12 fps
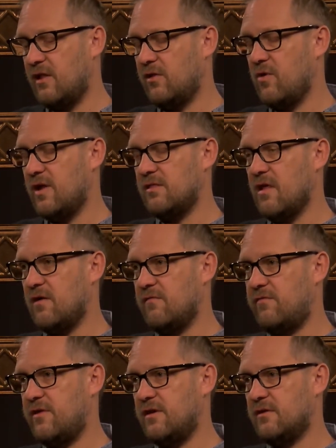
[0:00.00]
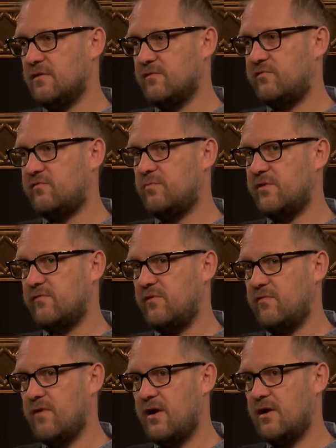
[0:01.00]
who I love, the English mystery
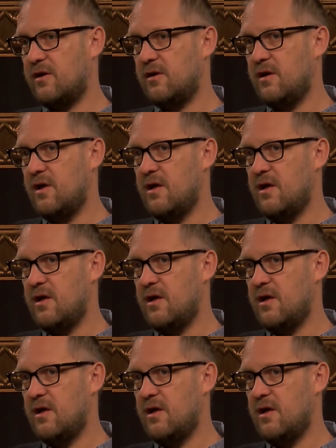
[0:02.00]
writer.